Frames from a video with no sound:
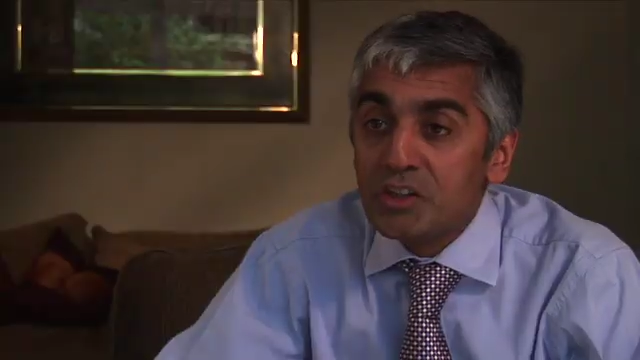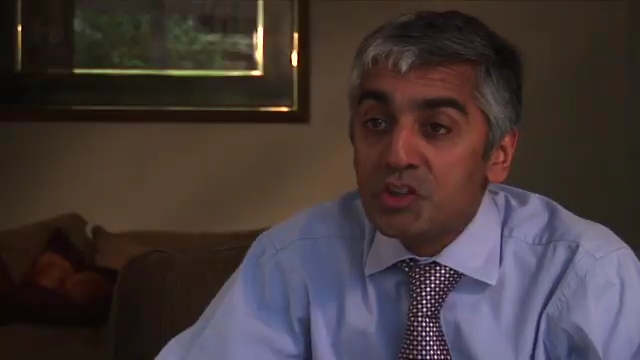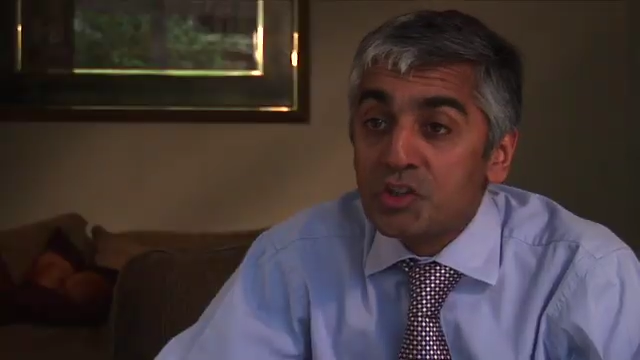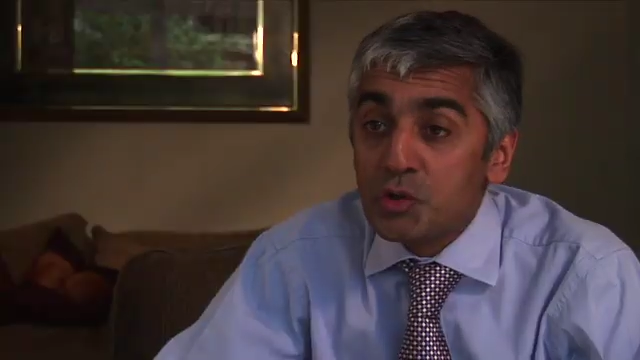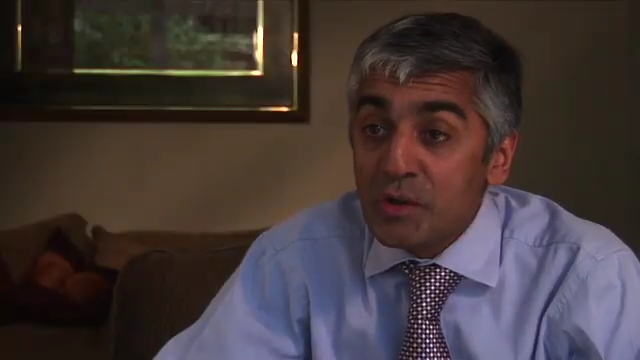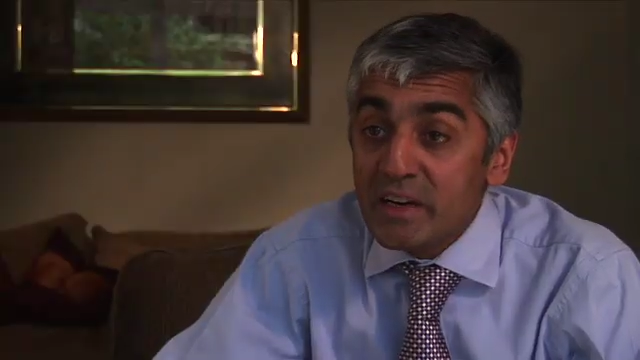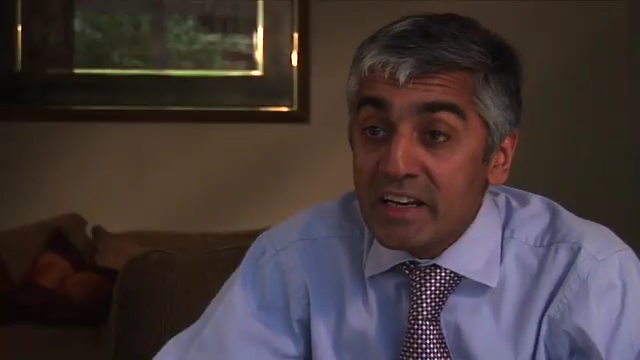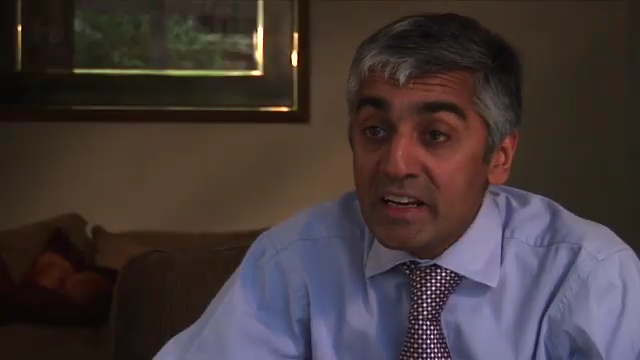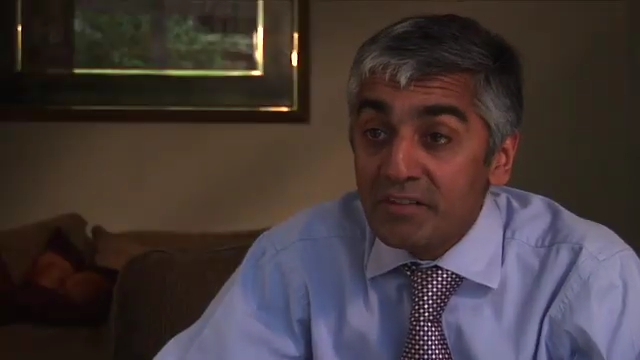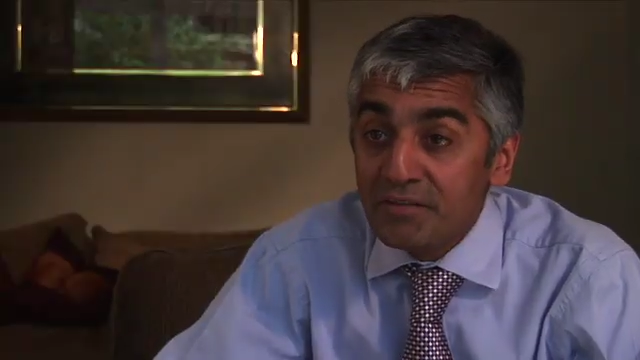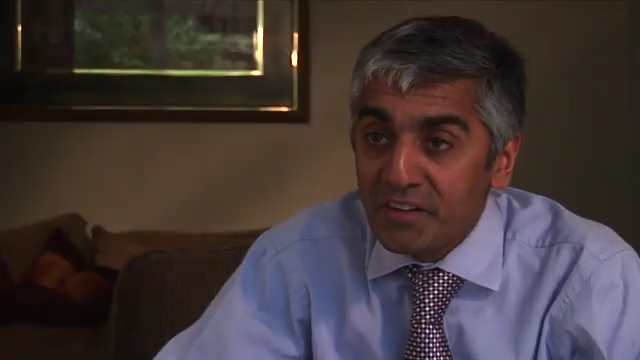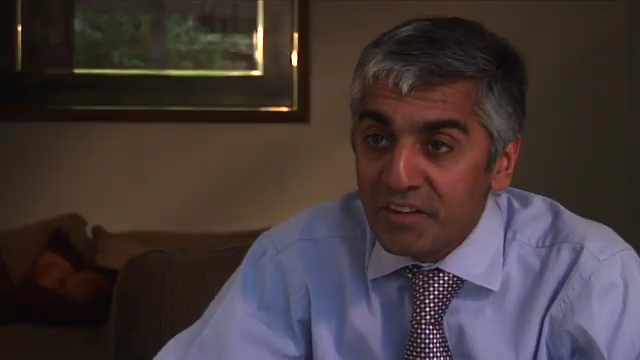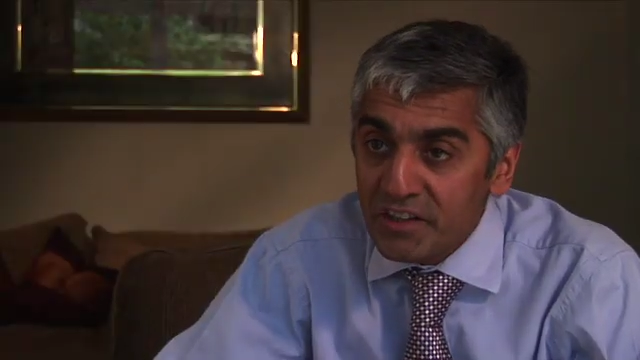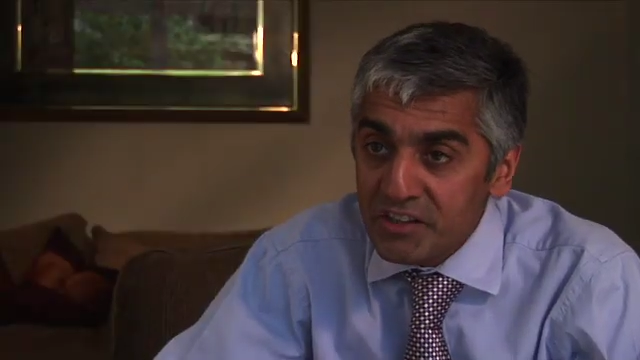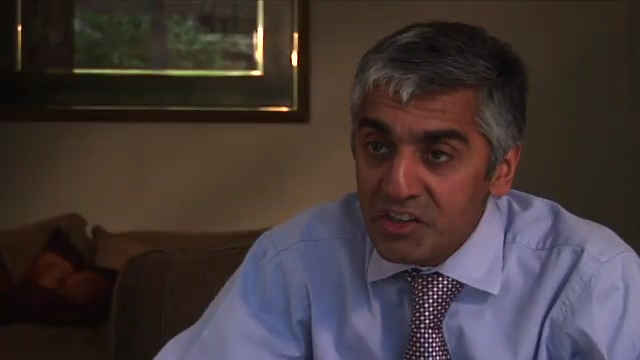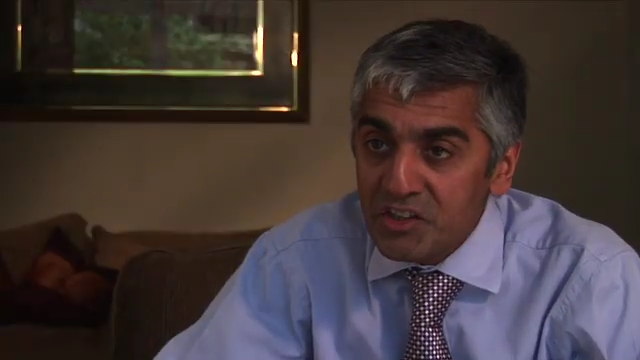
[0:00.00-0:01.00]
Screening
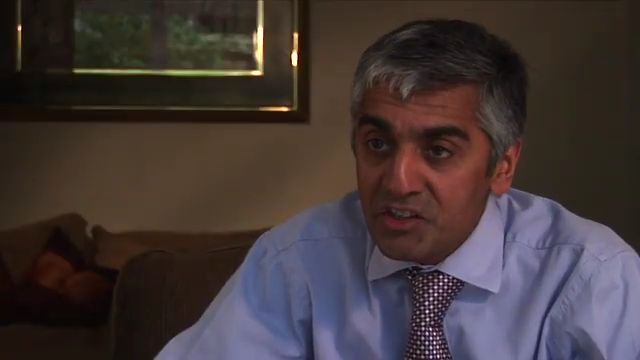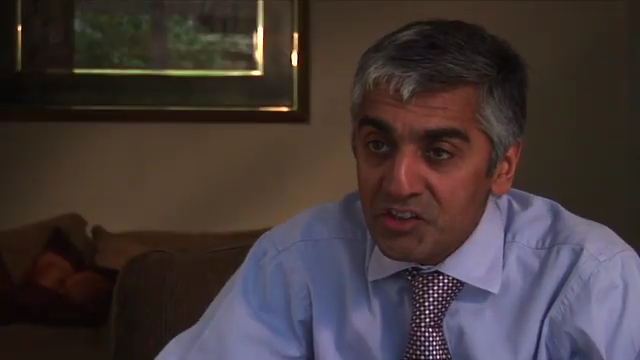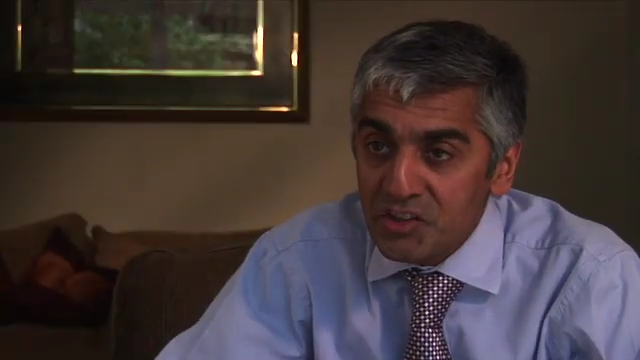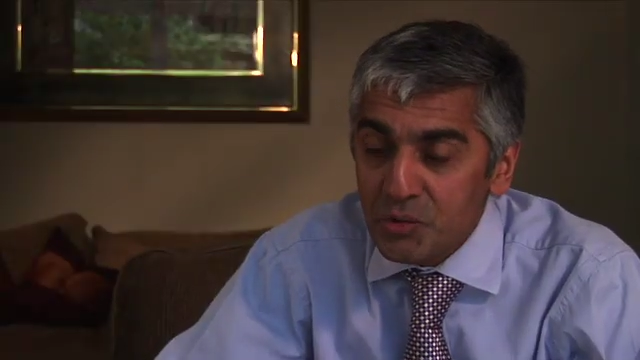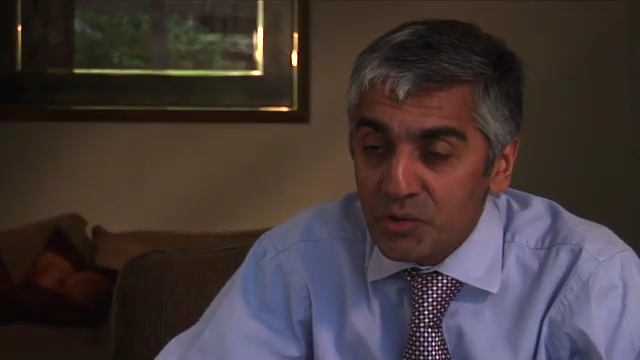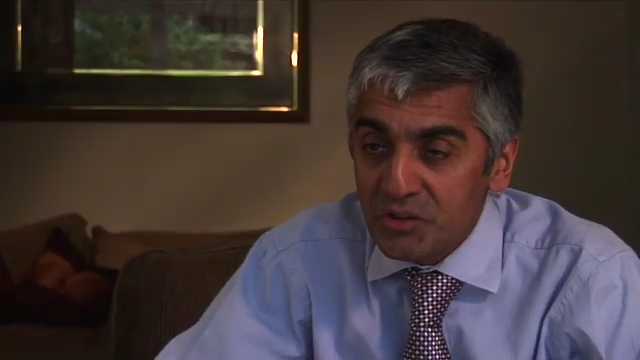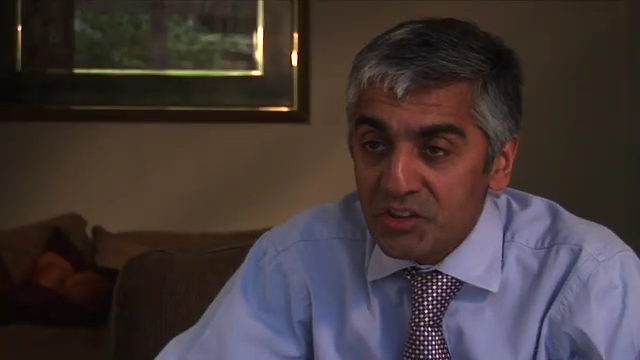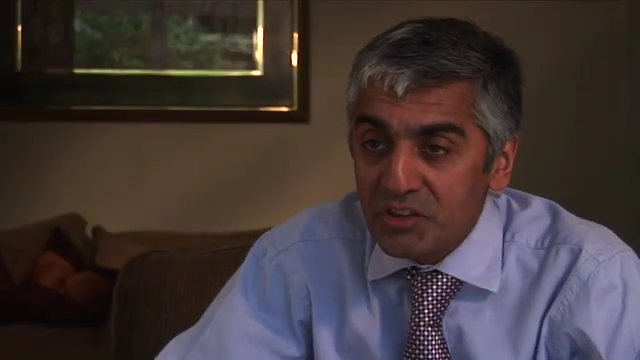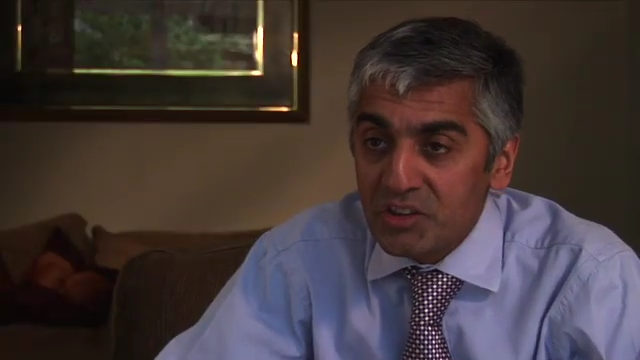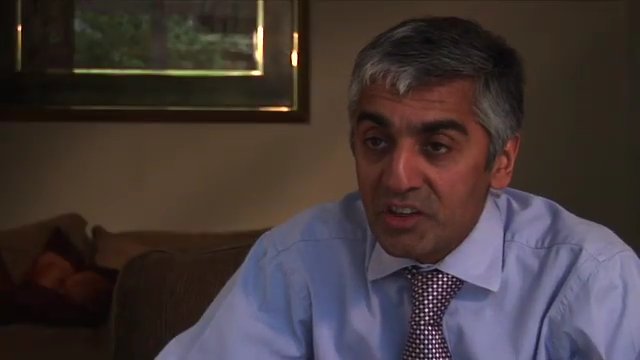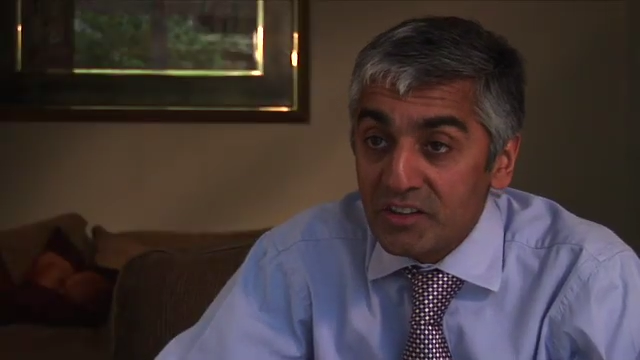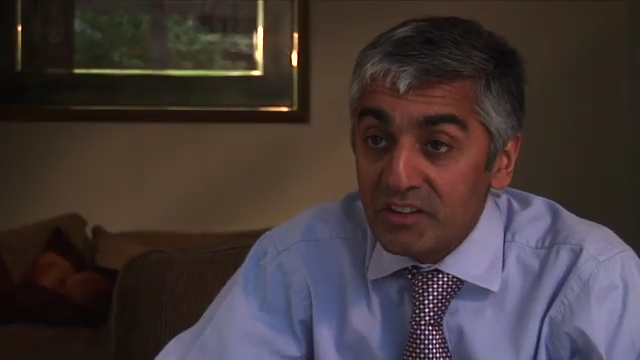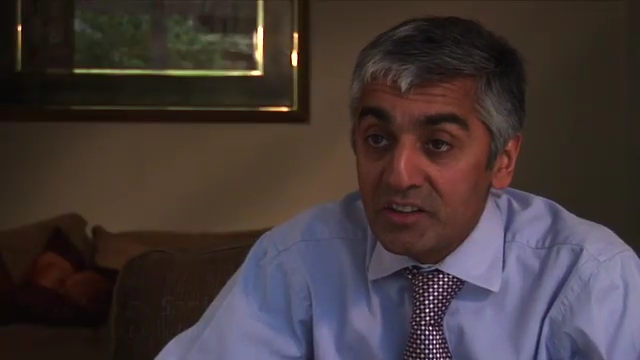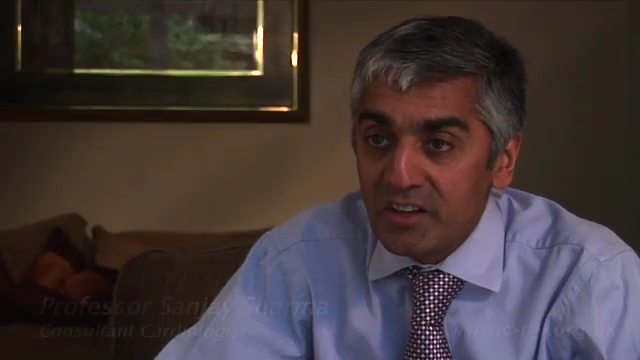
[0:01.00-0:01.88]
for conditions causing sudden